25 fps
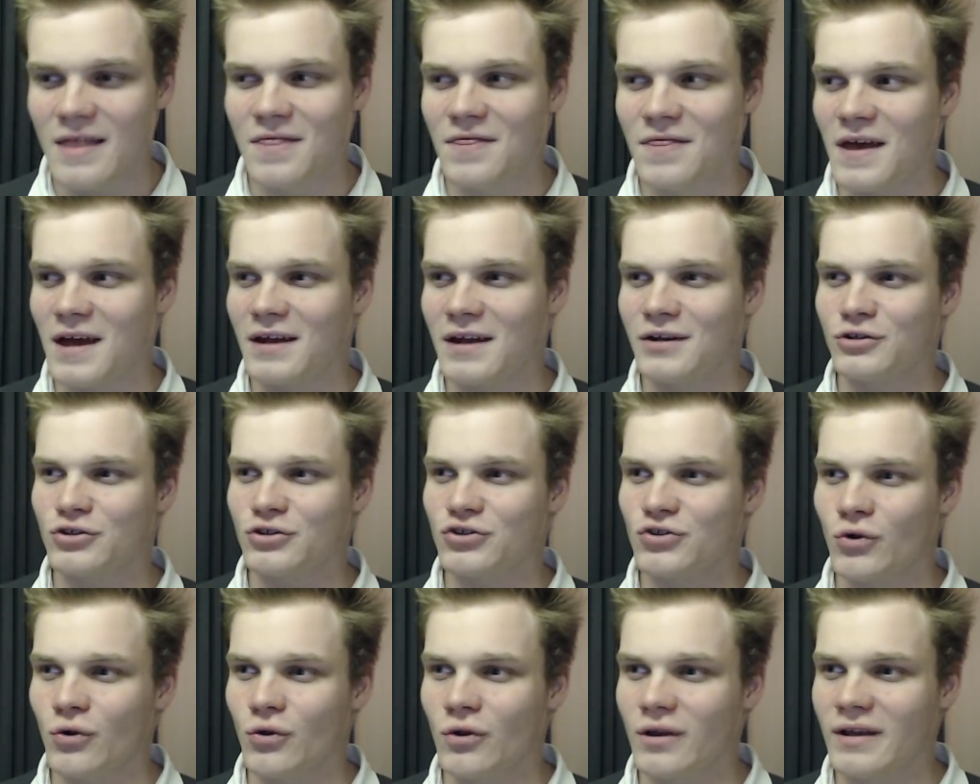then
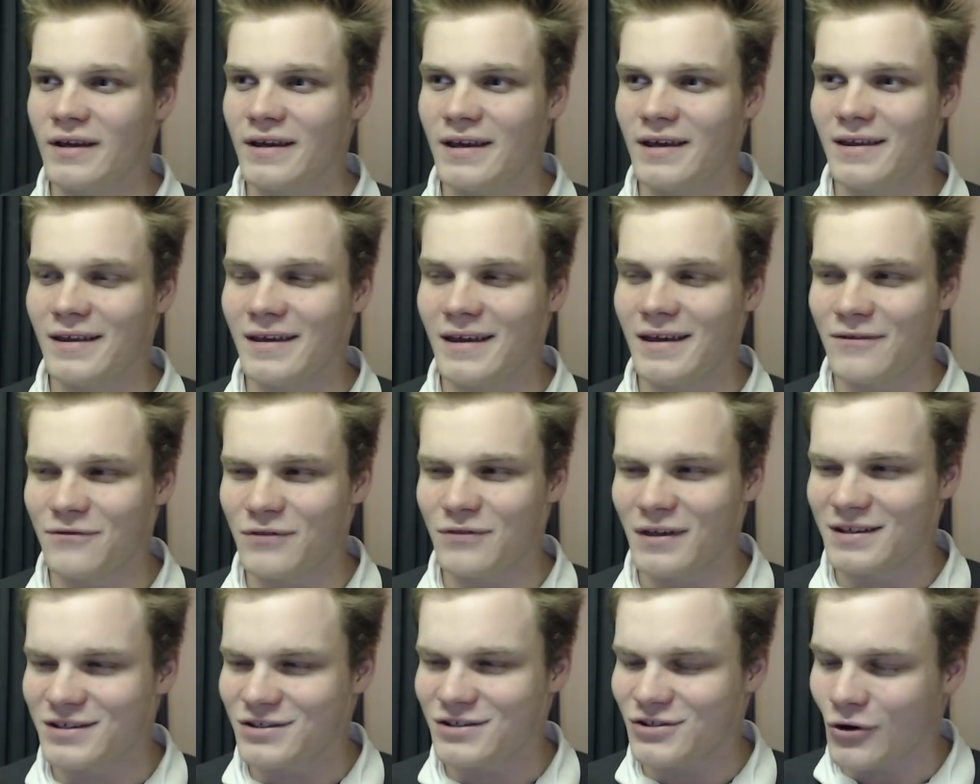surely if
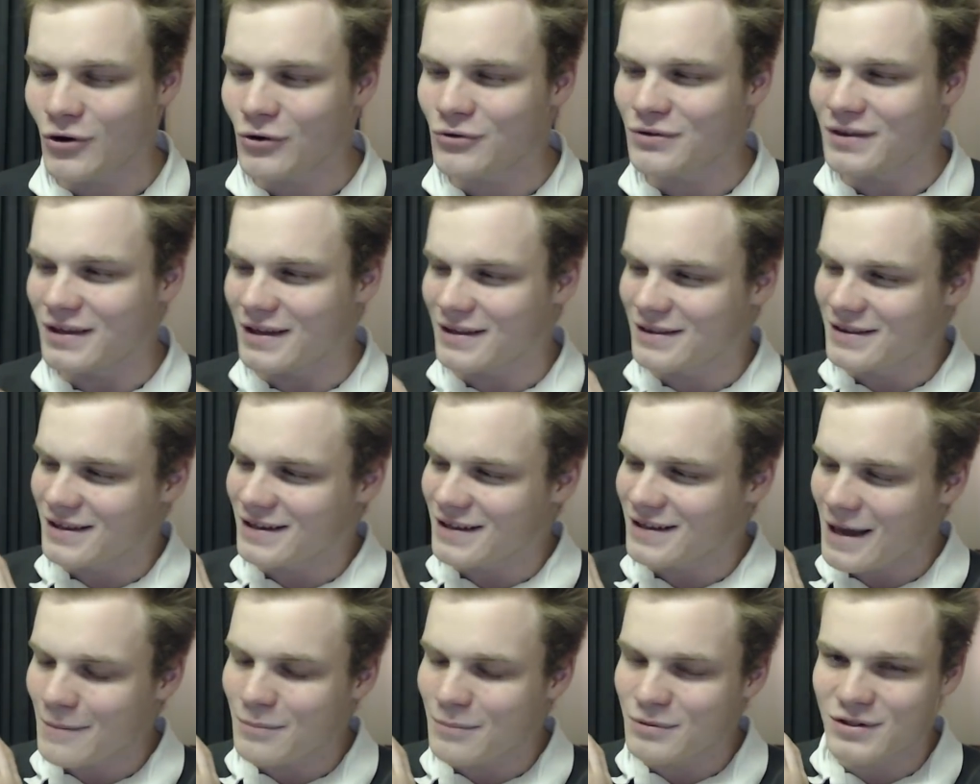they showed
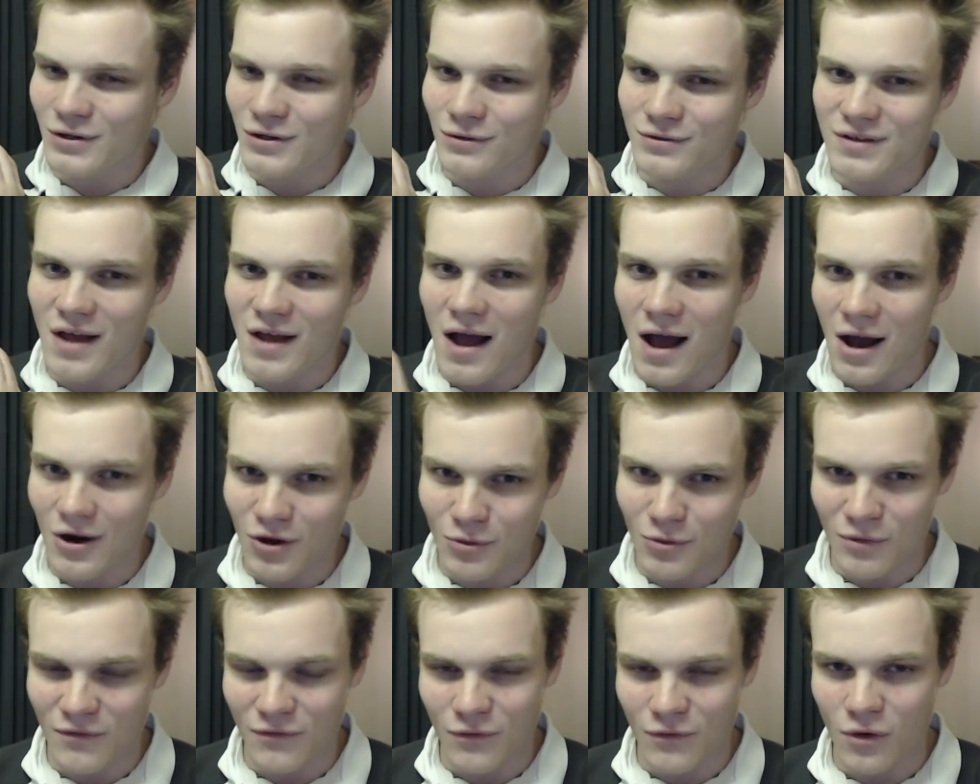the episode
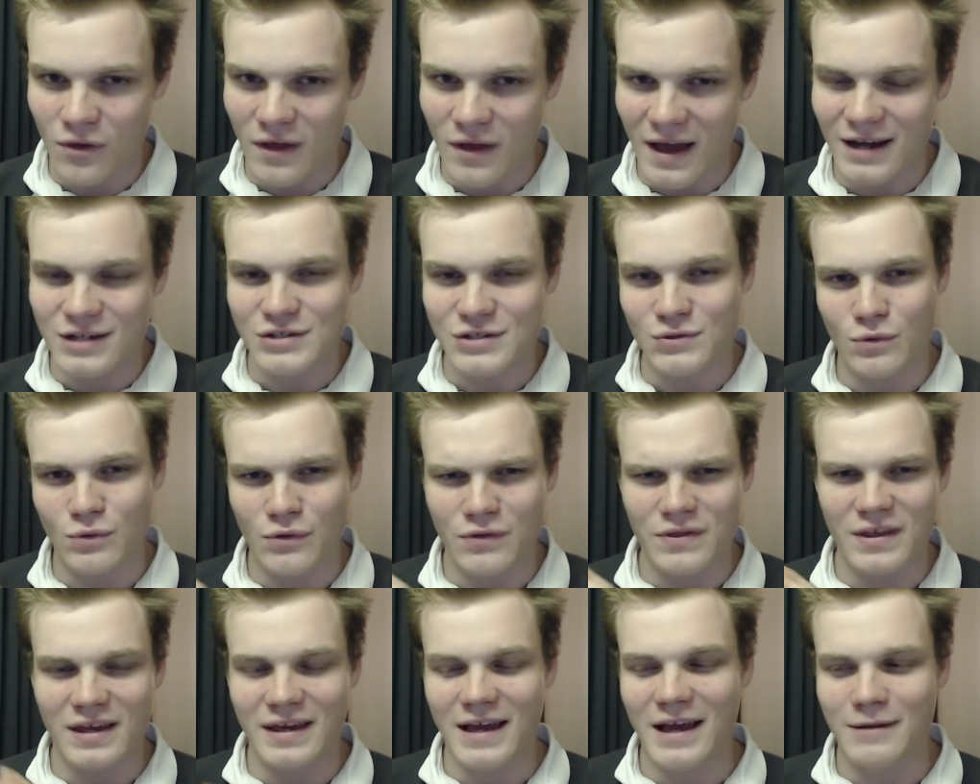title before the actual
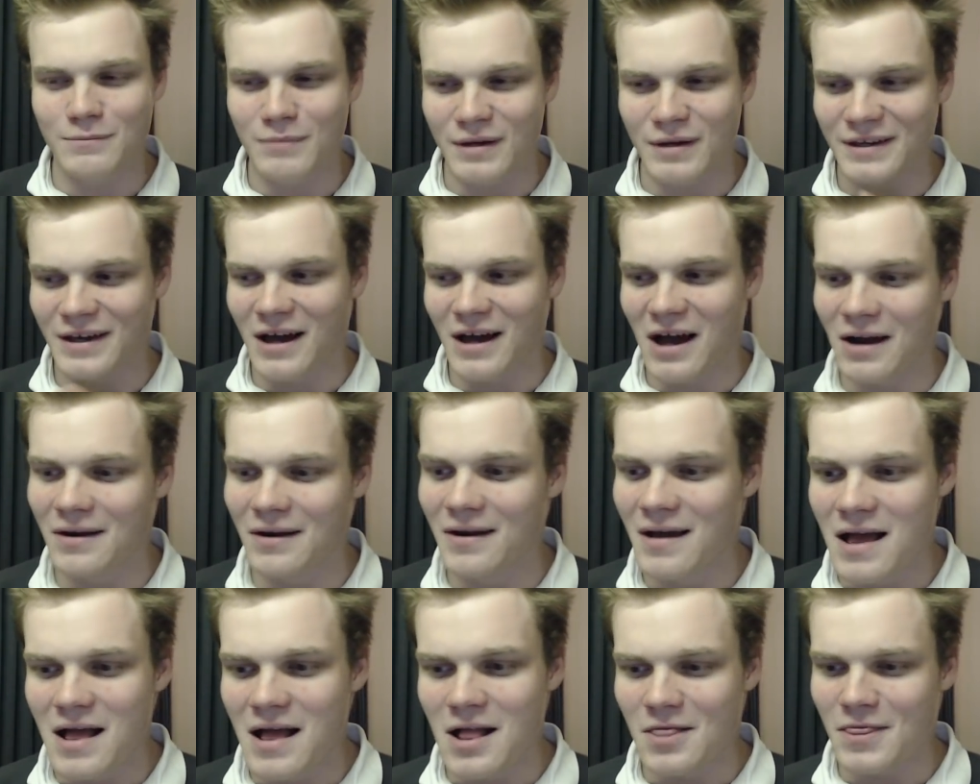thing had
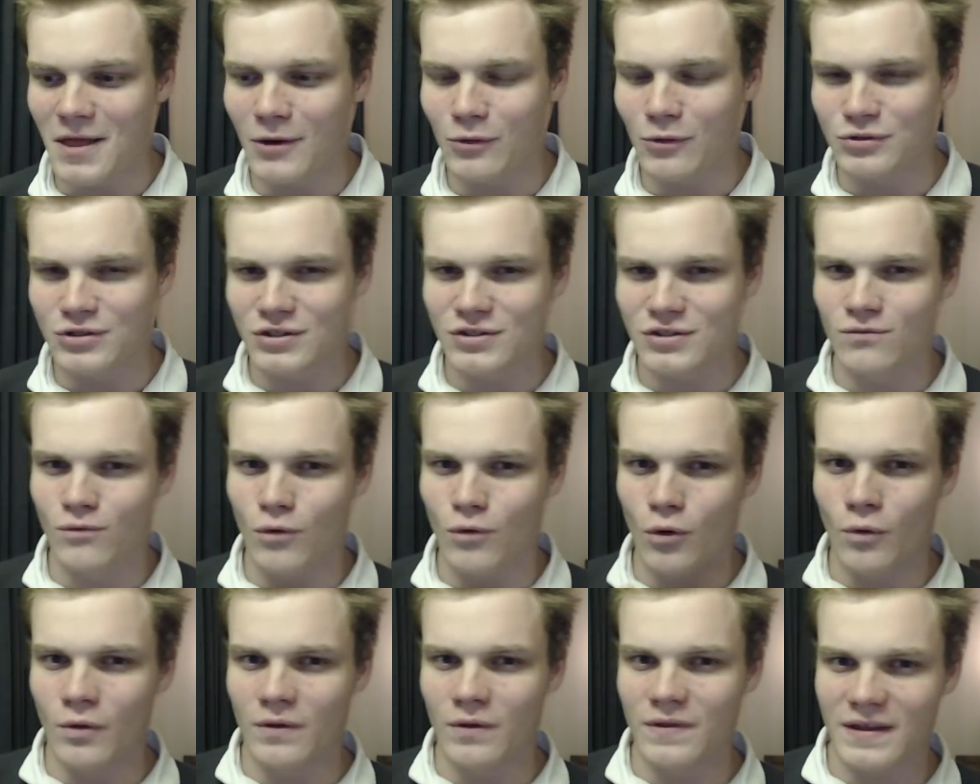begun, that would just
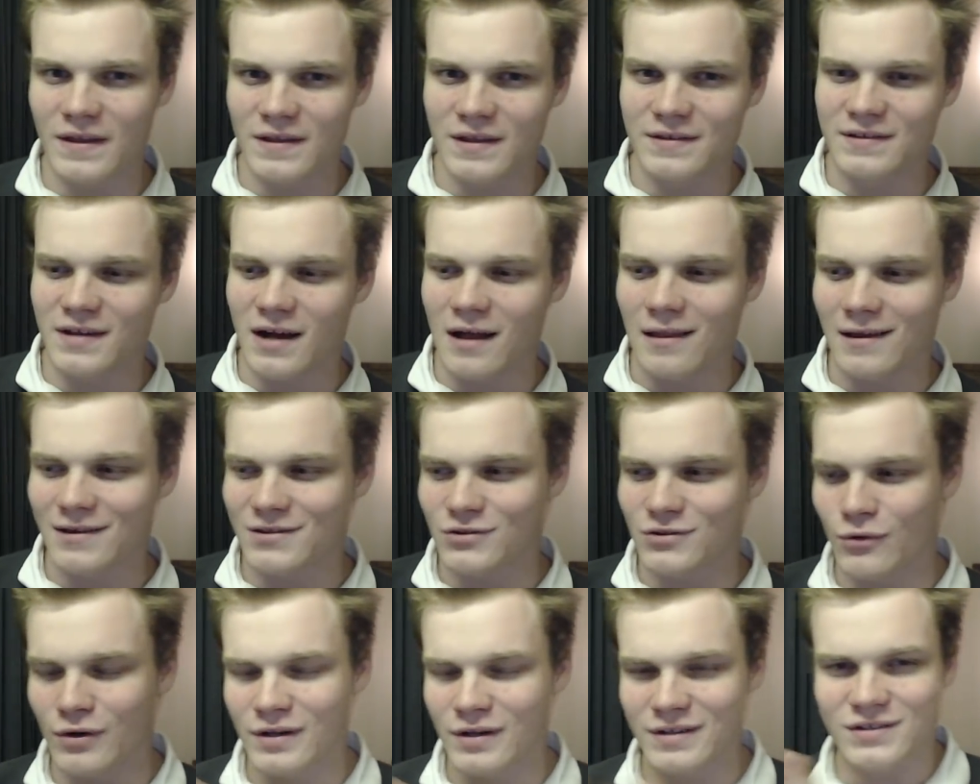ruin that the
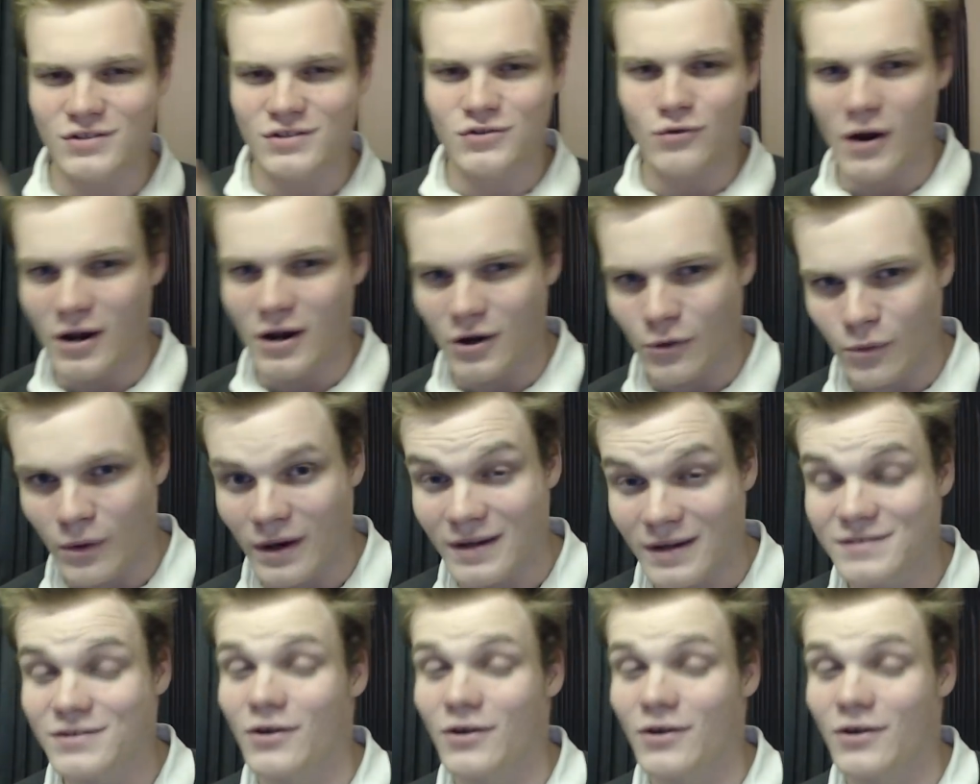Daleks are in it straight away.